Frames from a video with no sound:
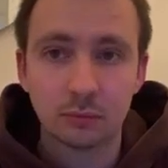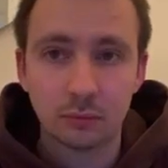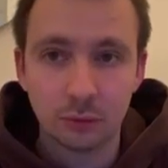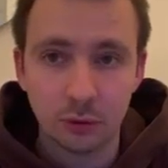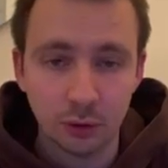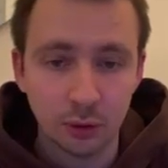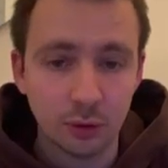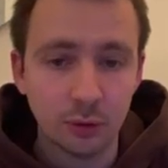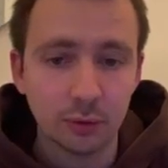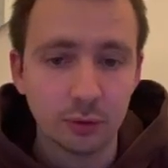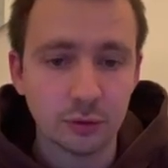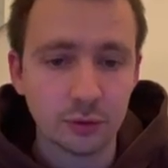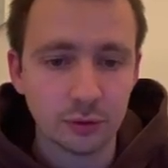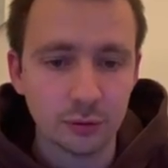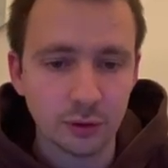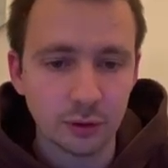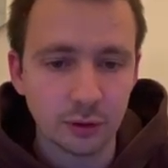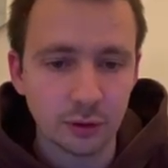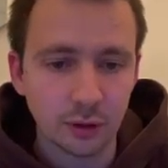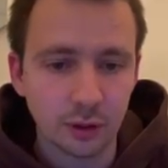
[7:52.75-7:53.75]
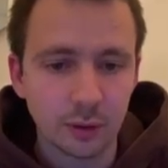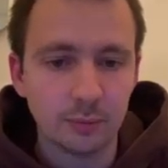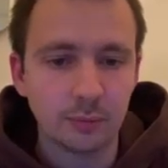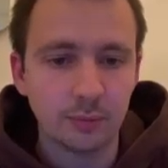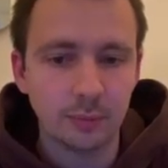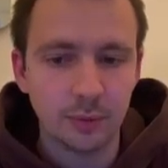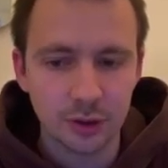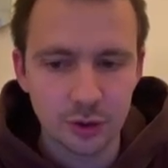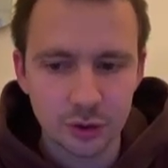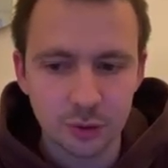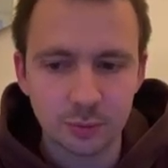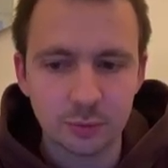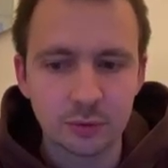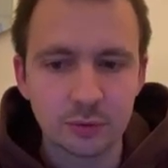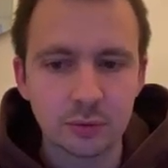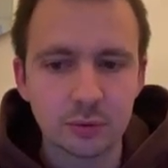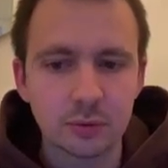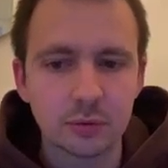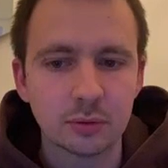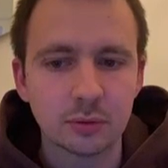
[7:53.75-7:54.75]
you know what you're doing. Bishop
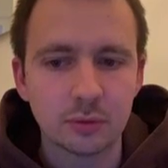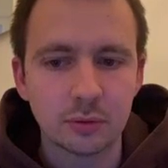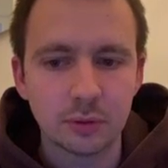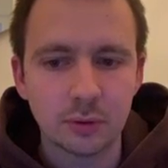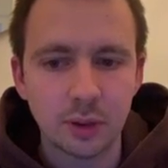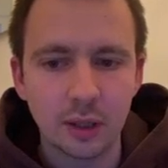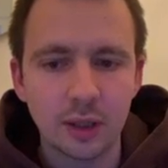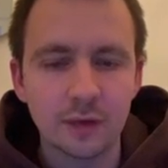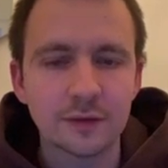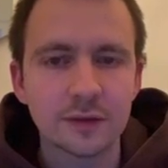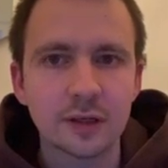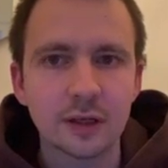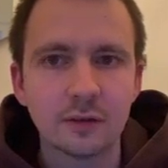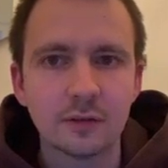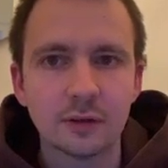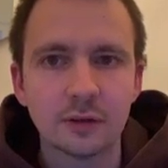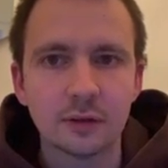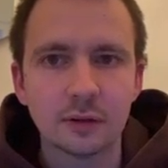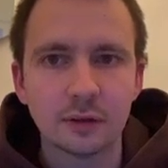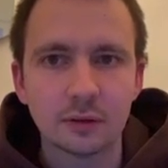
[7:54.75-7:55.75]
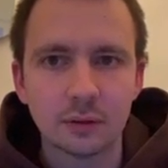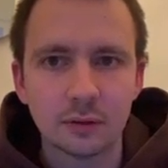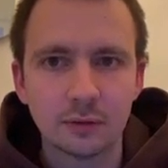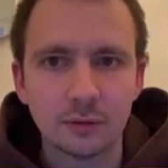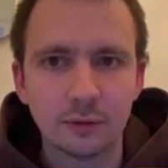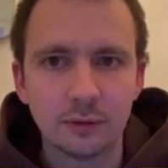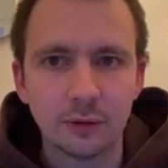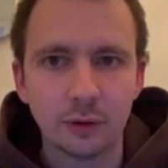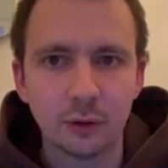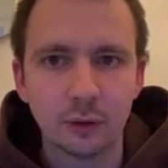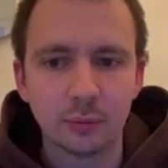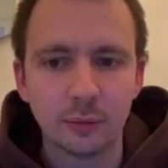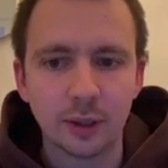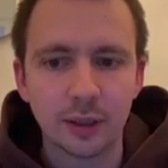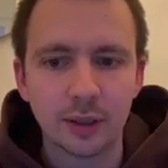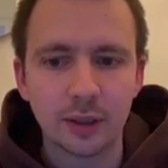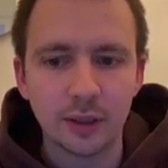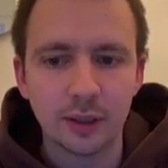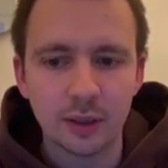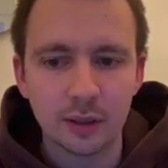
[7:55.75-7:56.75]
to f7, followed by
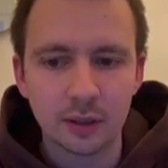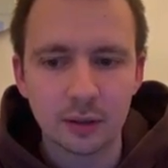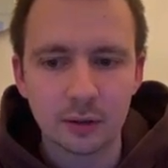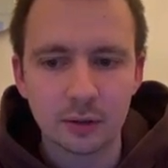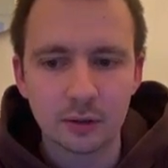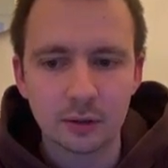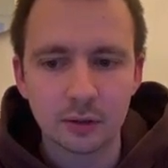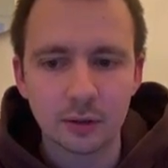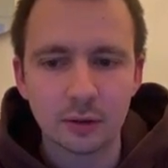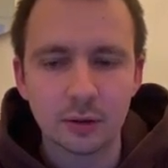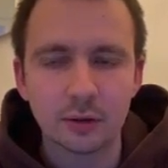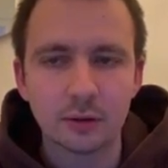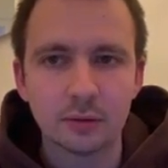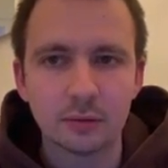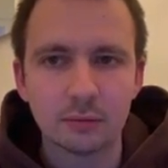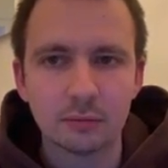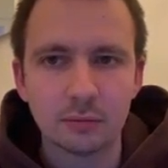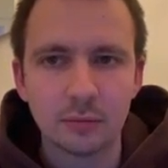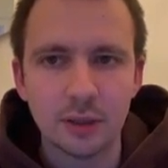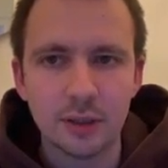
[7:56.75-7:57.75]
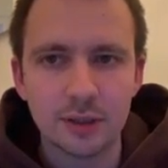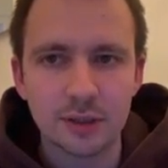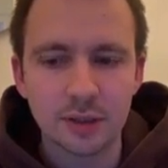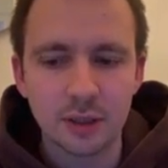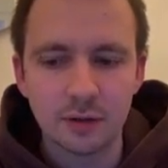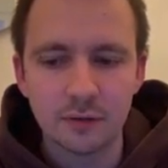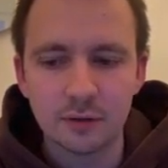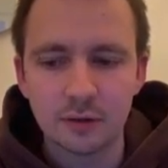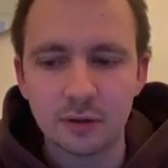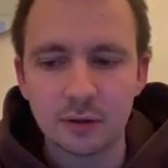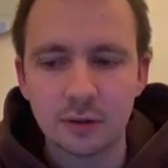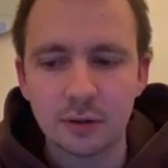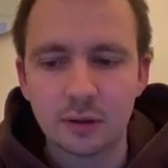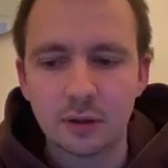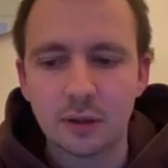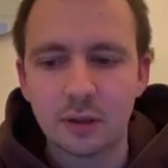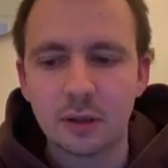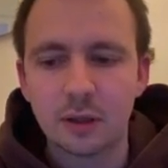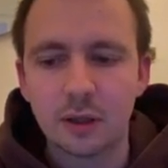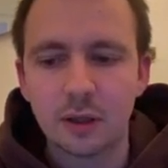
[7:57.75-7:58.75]
king e7,
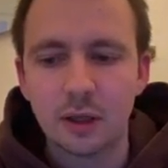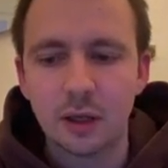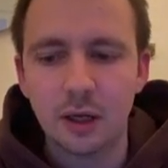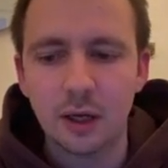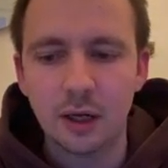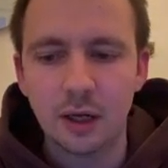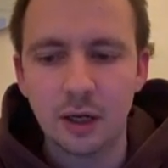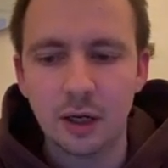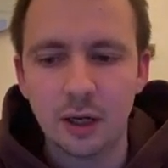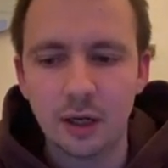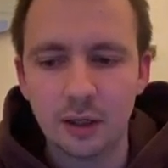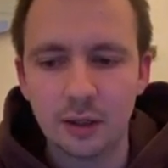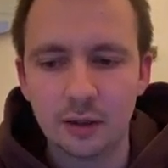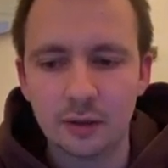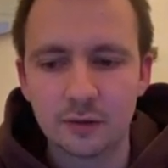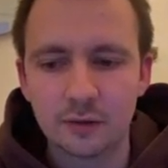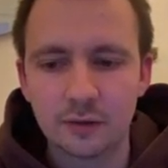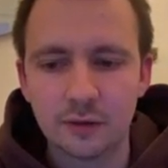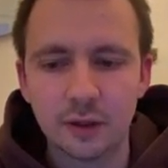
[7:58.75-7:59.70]
and